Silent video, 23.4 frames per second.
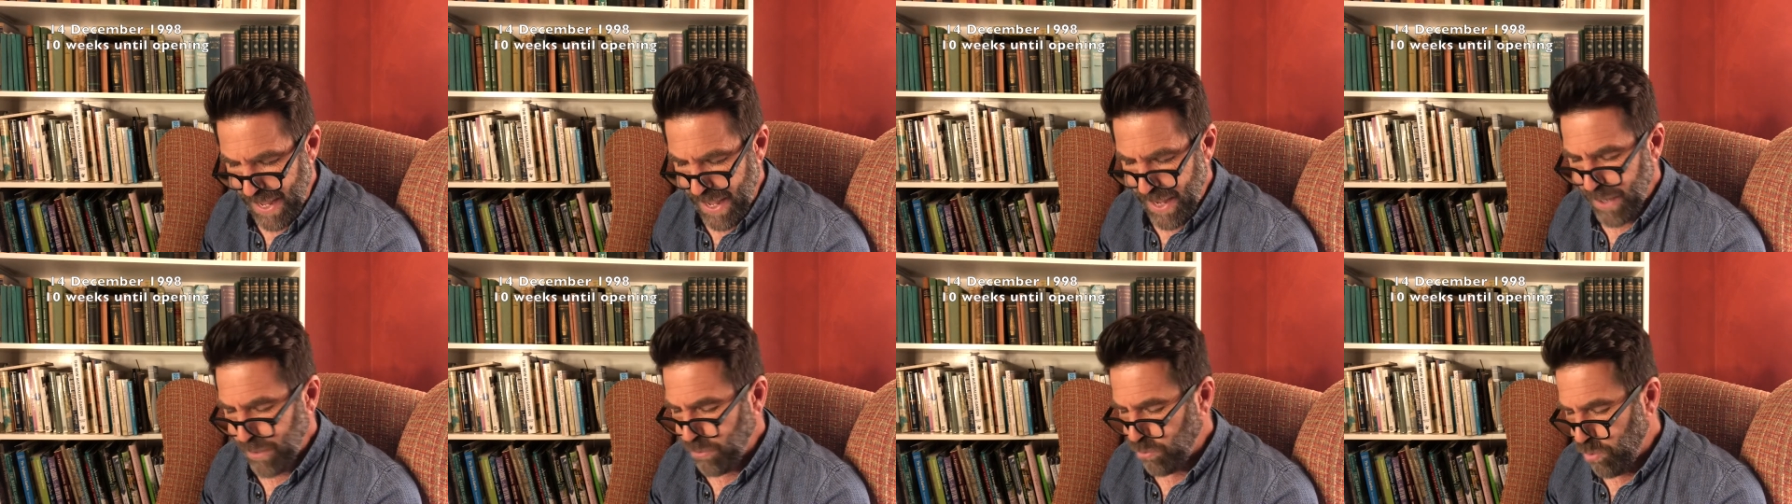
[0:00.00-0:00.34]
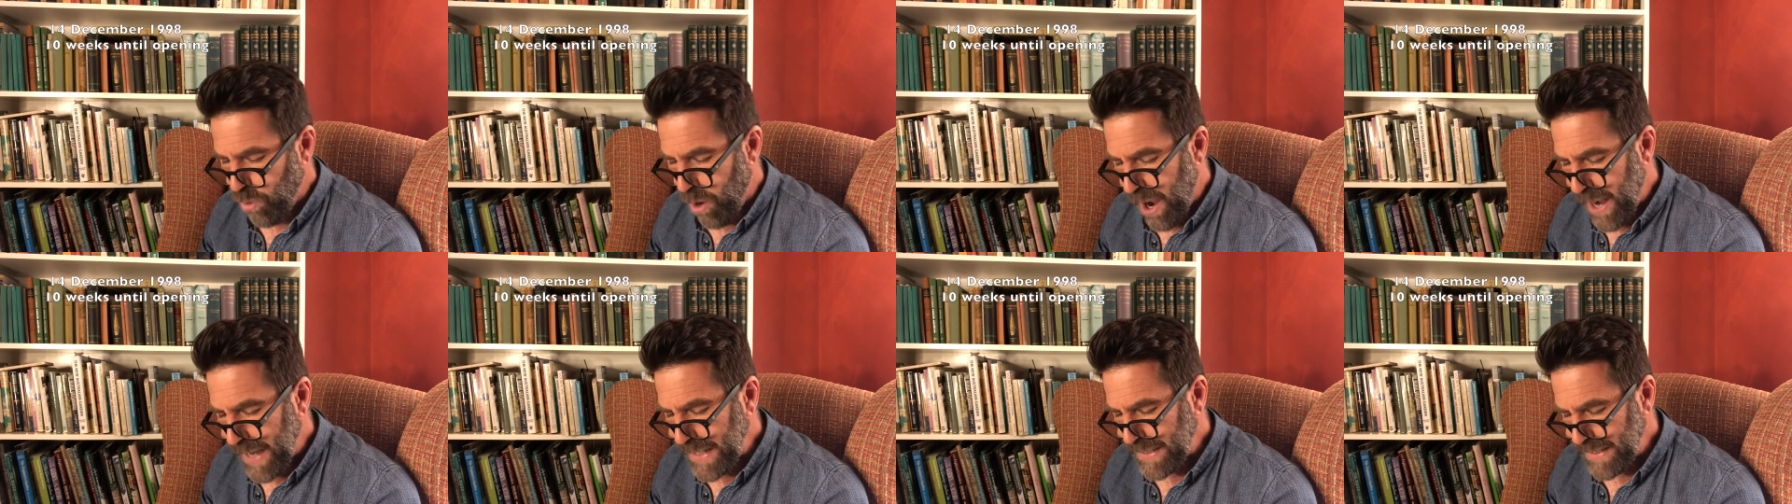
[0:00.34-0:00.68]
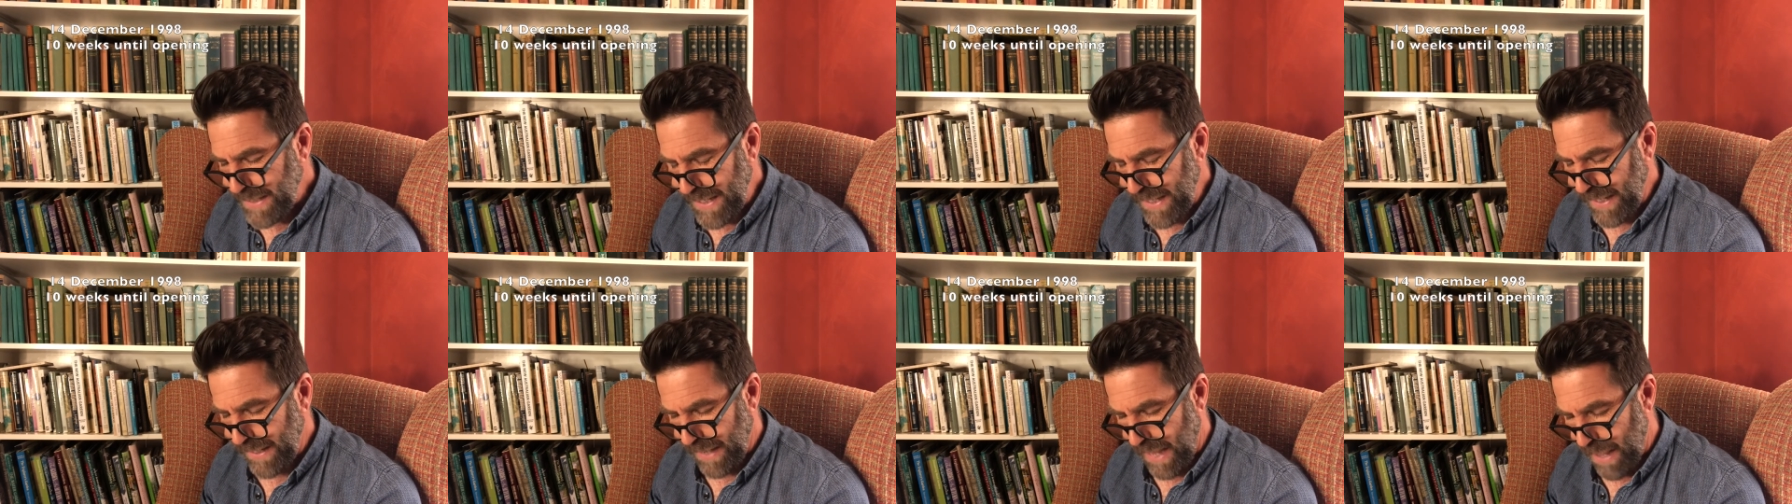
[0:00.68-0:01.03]
and right
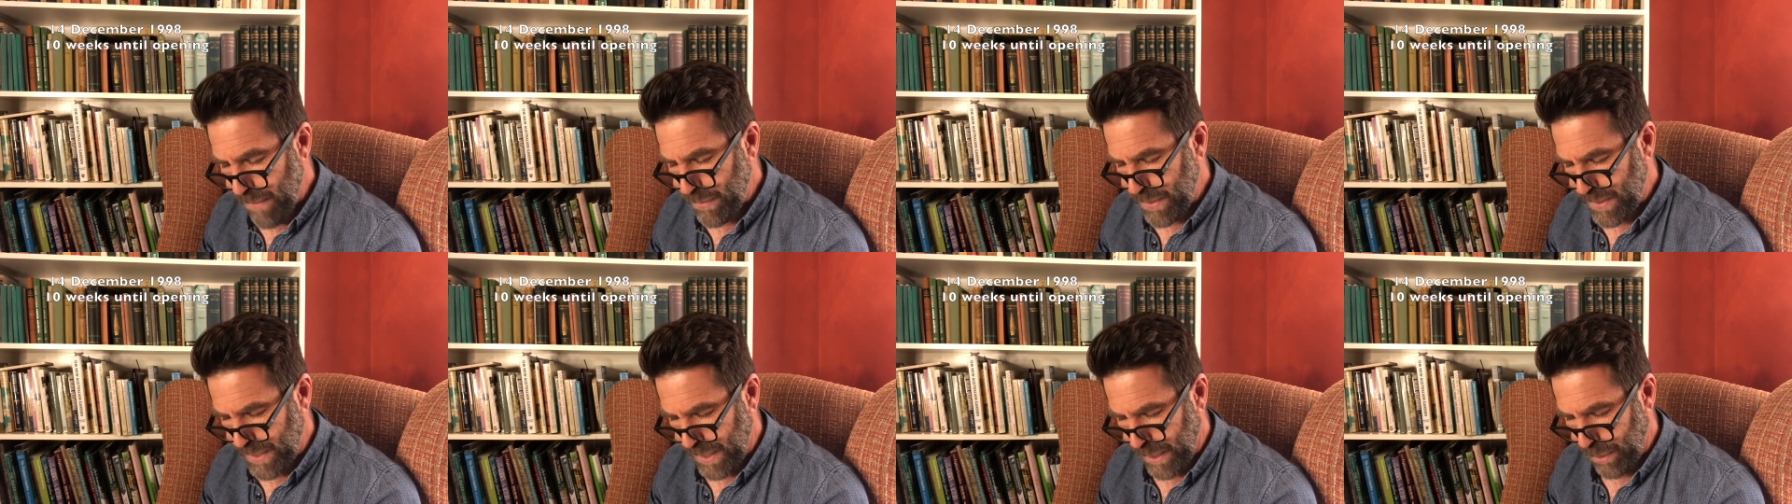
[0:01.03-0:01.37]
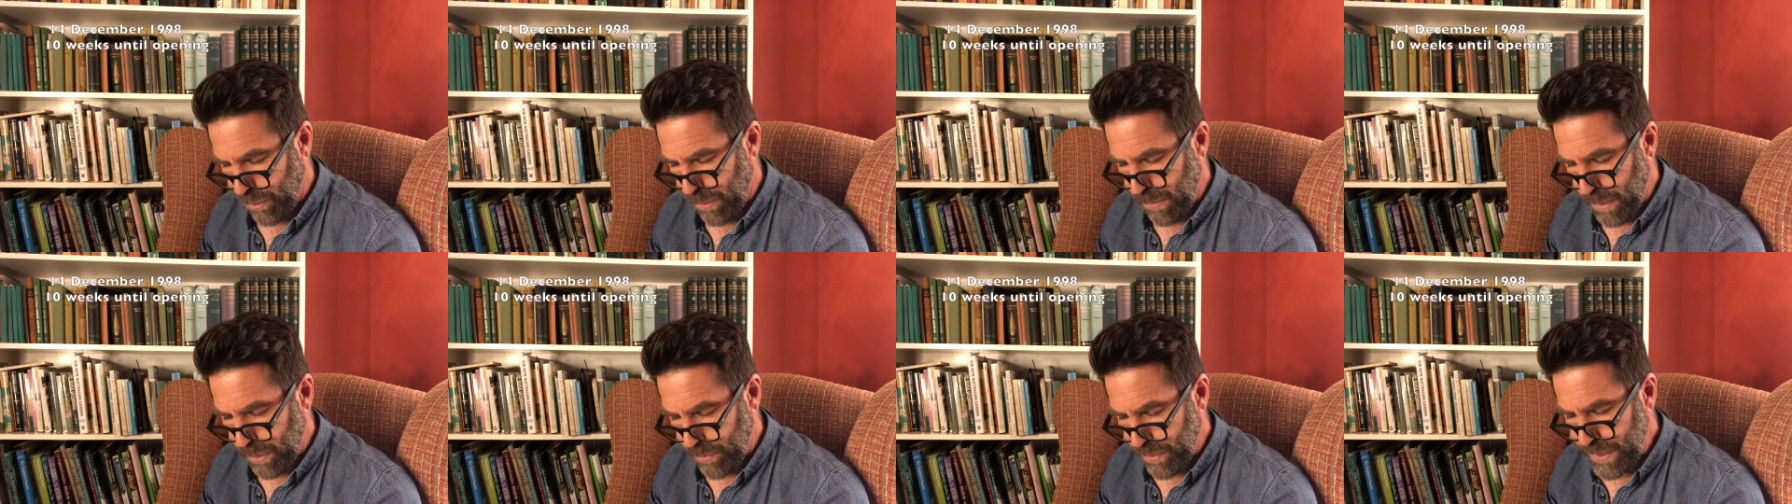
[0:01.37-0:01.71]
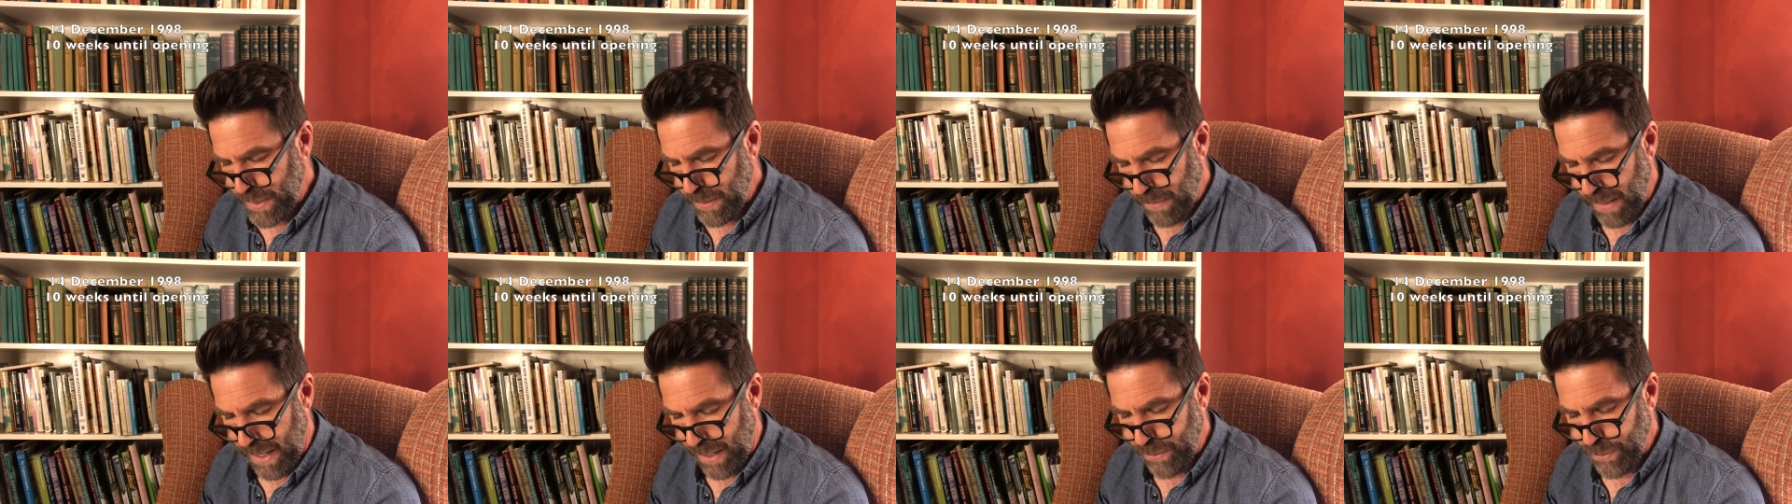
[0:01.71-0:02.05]
near Lavatera
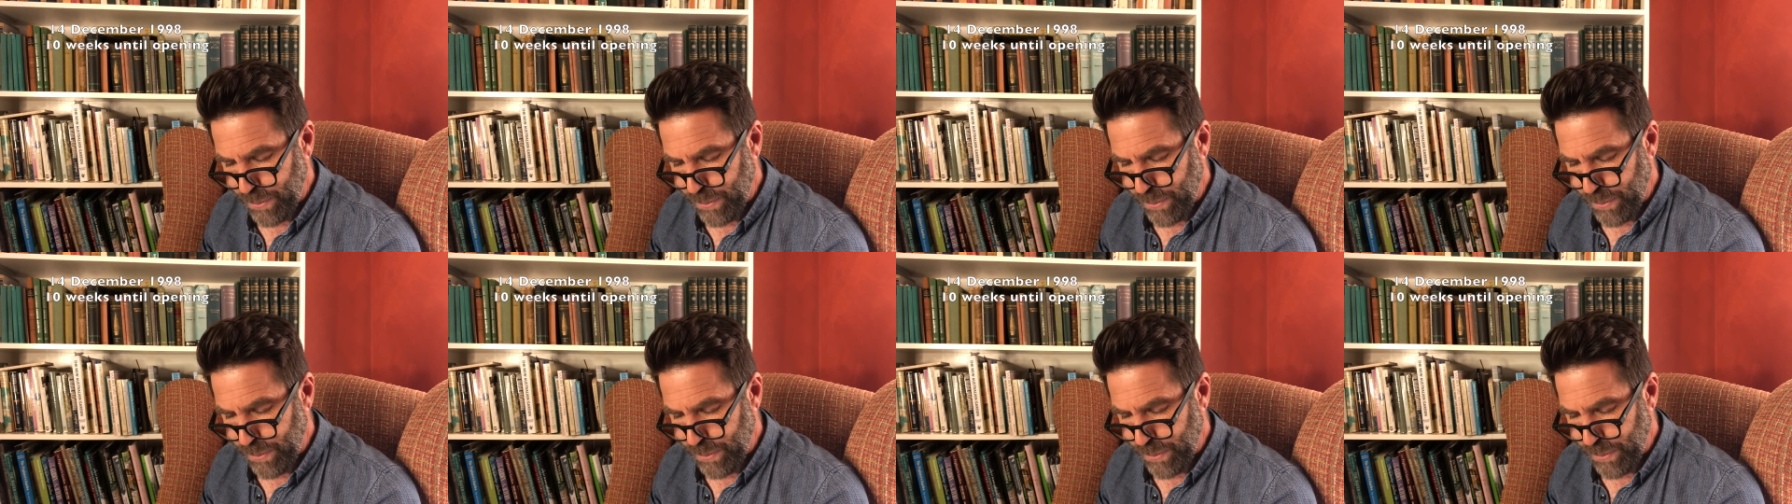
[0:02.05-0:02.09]
maritima,